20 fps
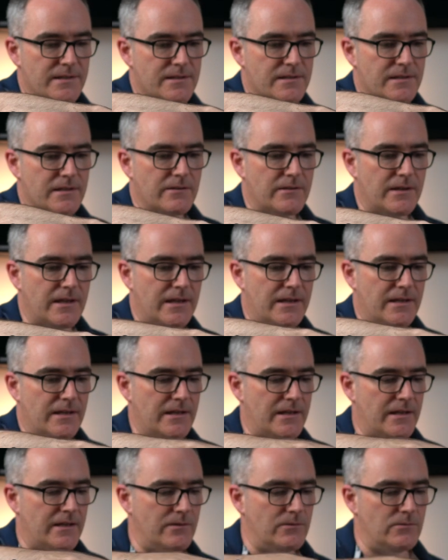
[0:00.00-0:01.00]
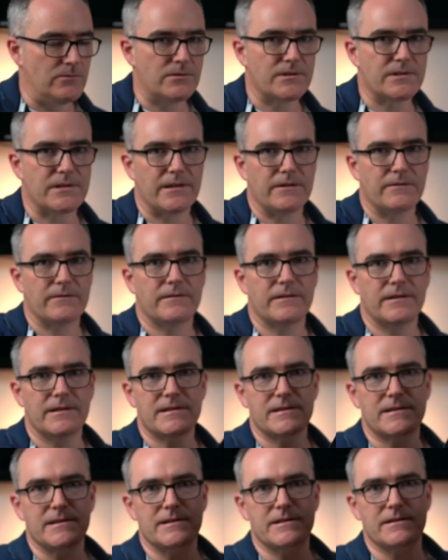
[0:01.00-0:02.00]
so in here also,
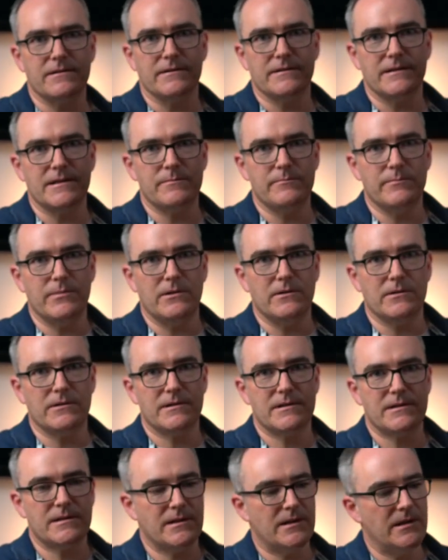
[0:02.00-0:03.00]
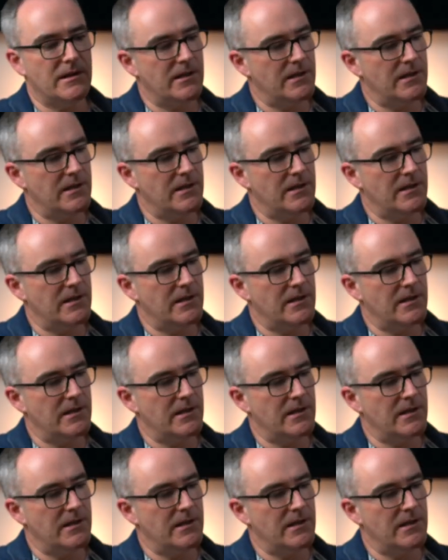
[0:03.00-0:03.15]
inside this box,